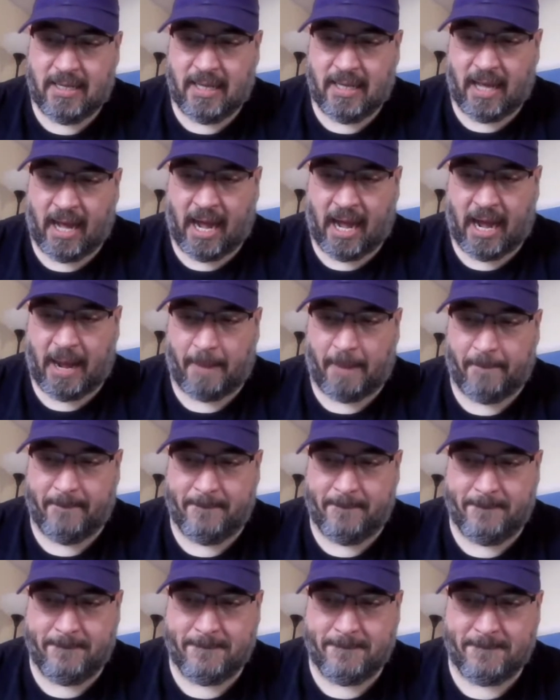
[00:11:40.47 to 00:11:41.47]

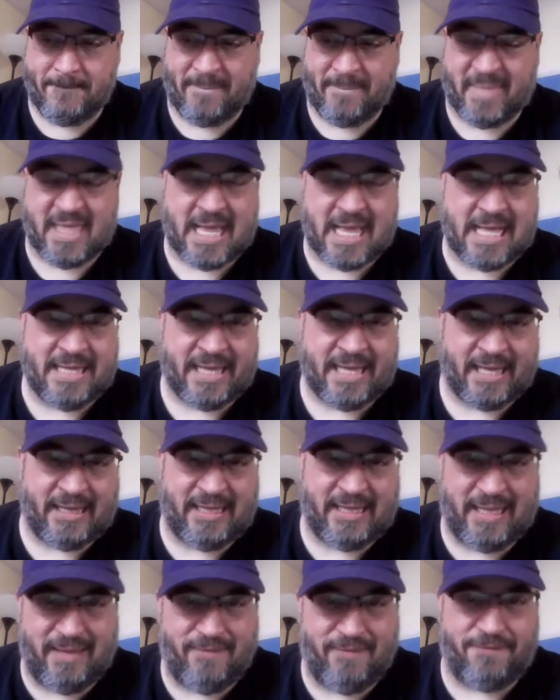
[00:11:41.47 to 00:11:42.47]
the
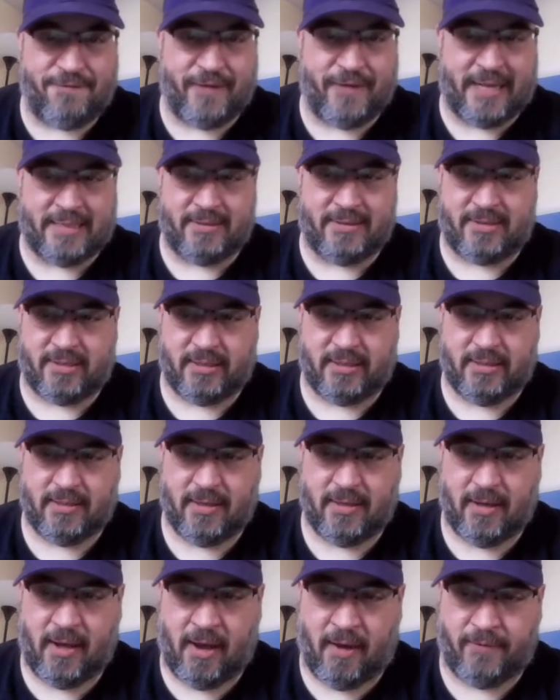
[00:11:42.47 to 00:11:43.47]
defense
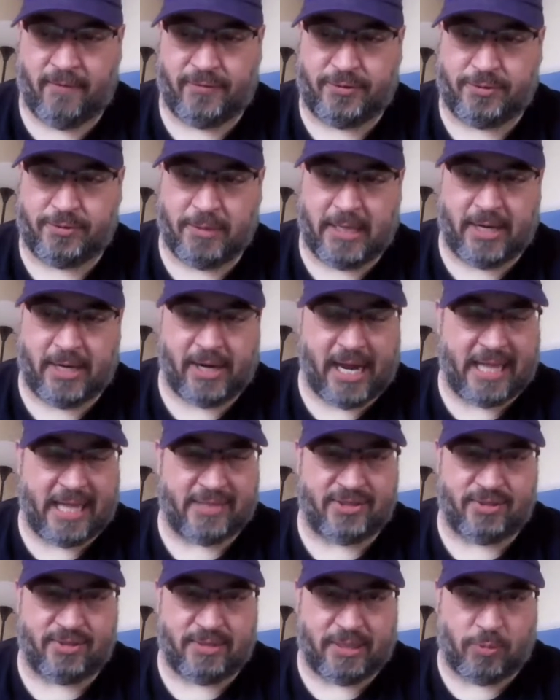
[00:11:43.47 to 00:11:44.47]
of Sweeter
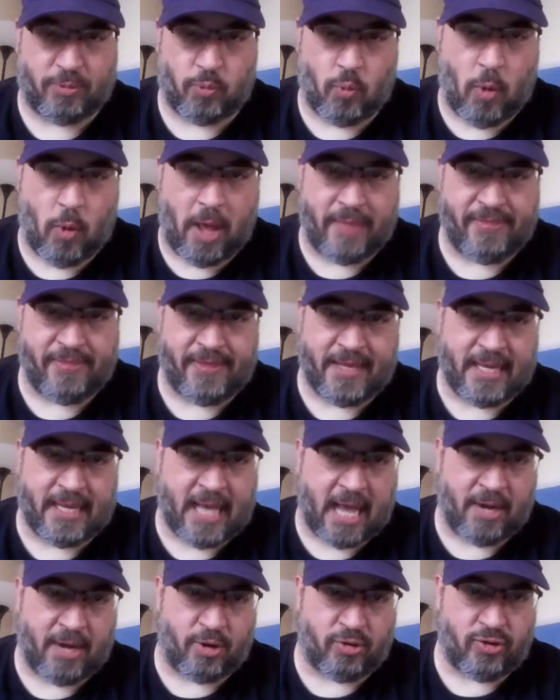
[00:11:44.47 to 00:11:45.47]
is the one thing
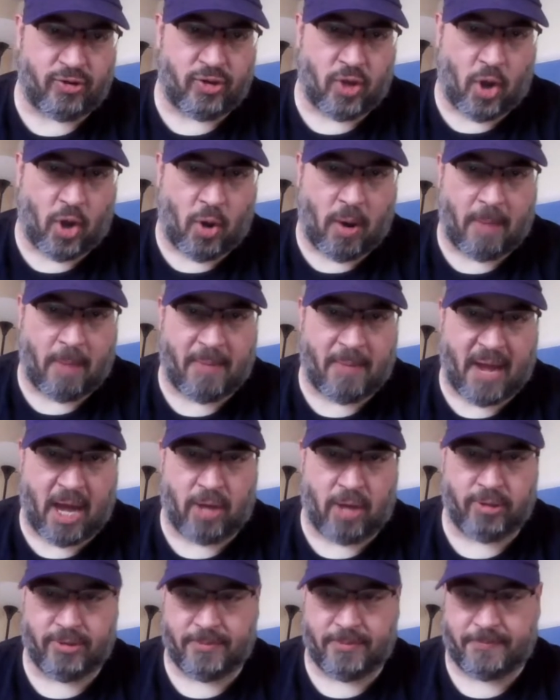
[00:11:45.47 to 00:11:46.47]
I don't know
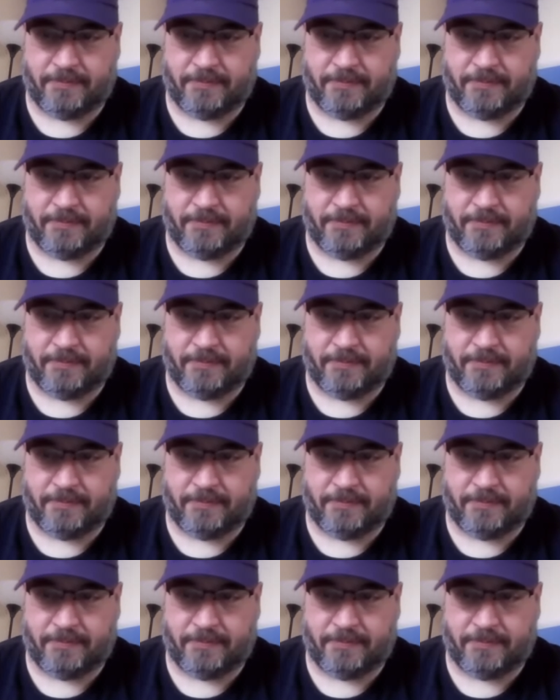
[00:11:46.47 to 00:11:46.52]
about.